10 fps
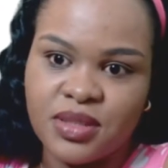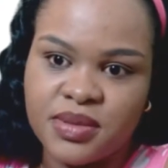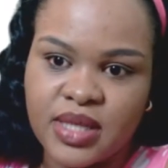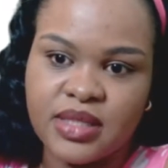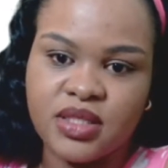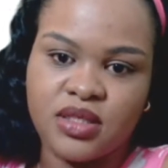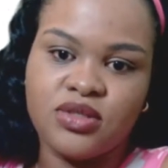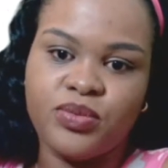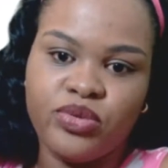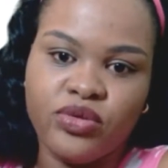substantial
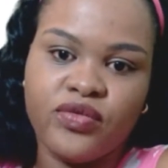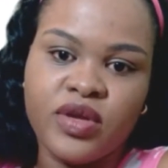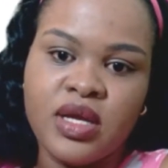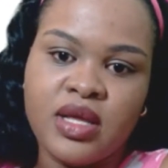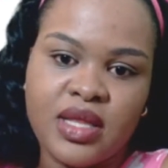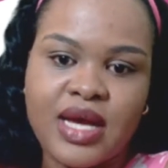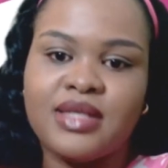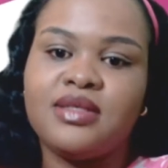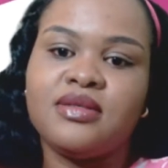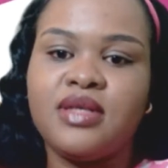to prove
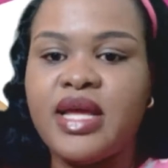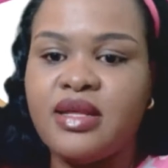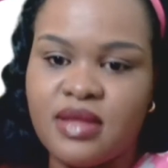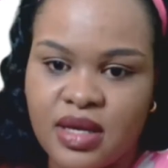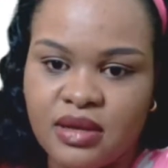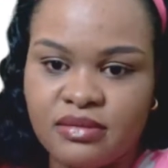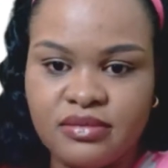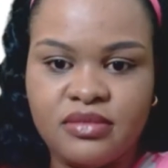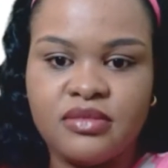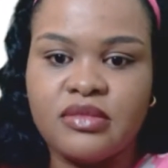that anything
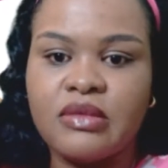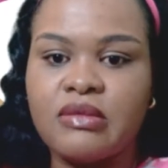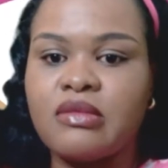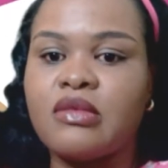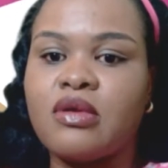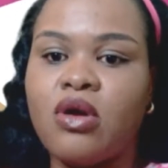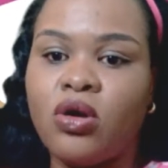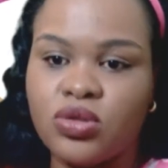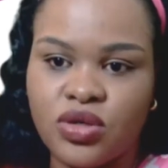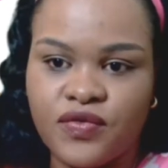
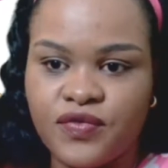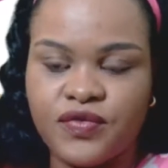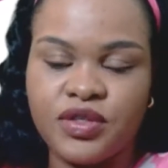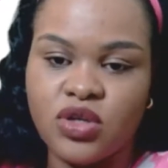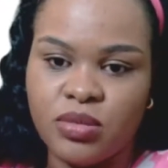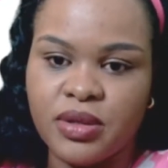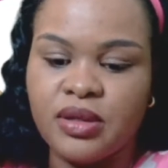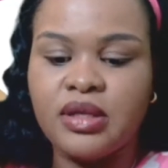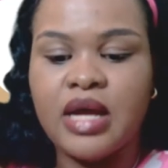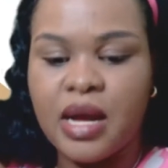out of the
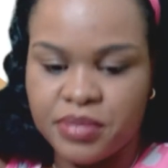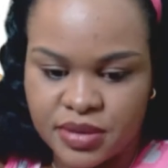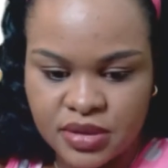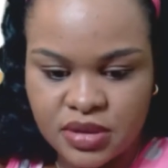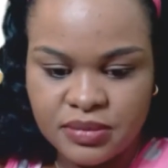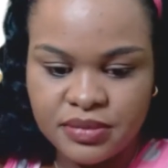normal happened.